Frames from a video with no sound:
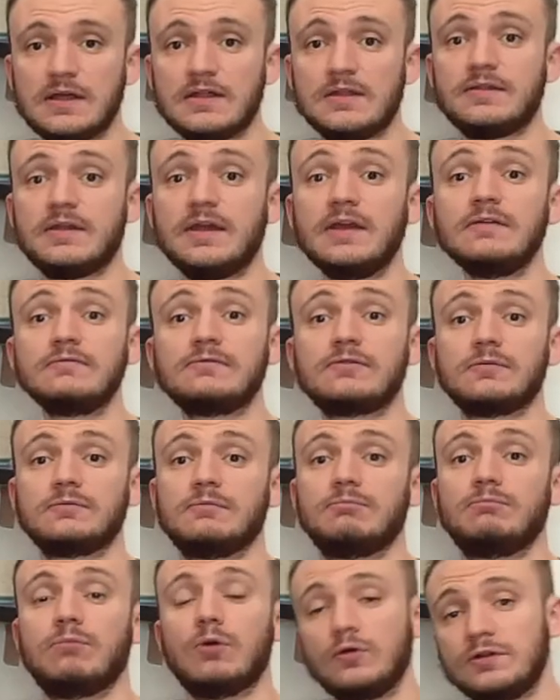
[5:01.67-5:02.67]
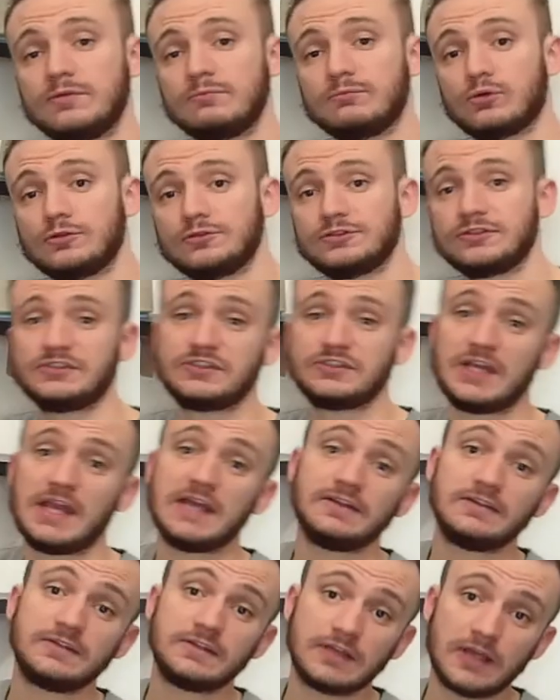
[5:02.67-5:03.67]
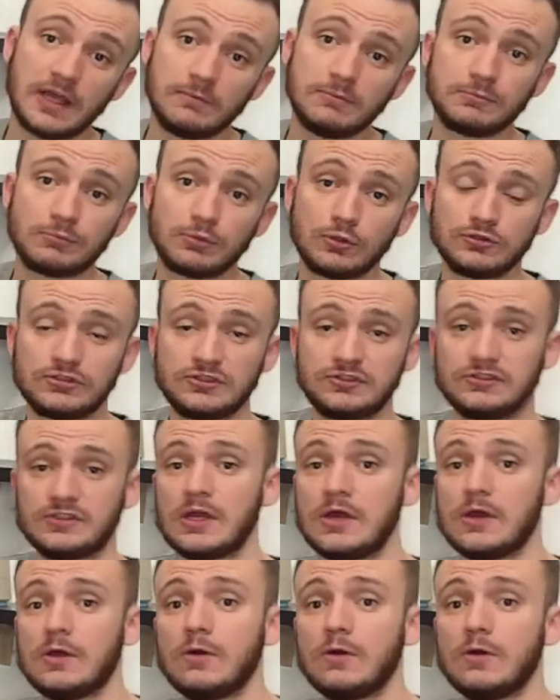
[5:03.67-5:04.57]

Then from the boiling process and the degumming process,